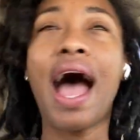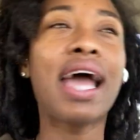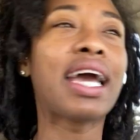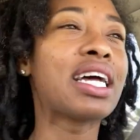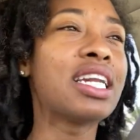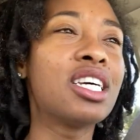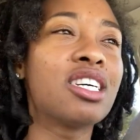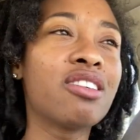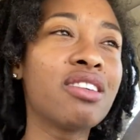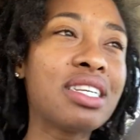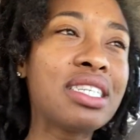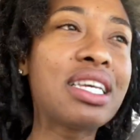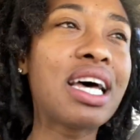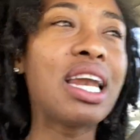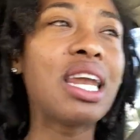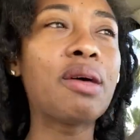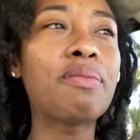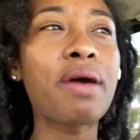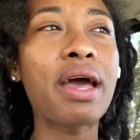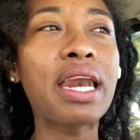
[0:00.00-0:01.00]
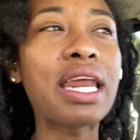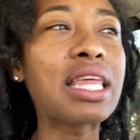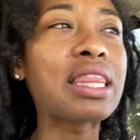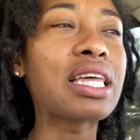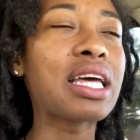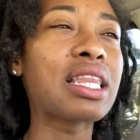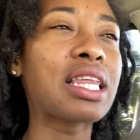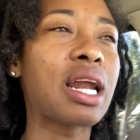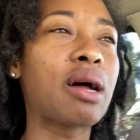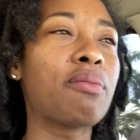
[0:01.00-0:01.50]
I can literally tell him
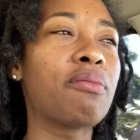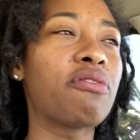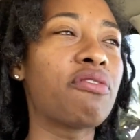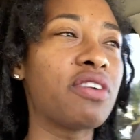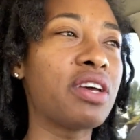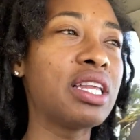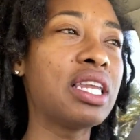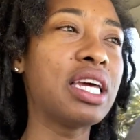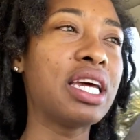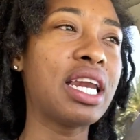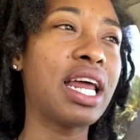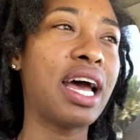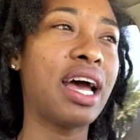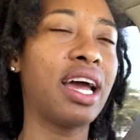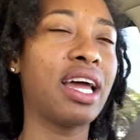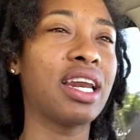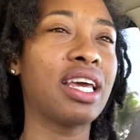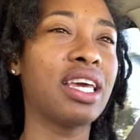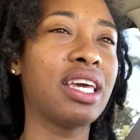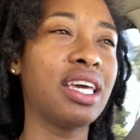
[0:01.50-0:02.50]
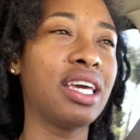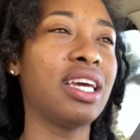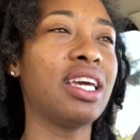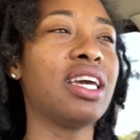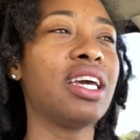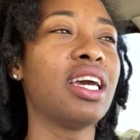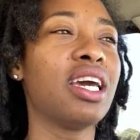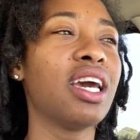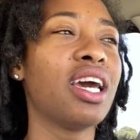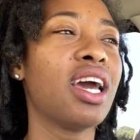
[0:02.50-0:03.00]
anything that I'm feeling and
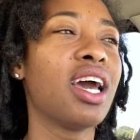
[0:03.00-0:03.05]
he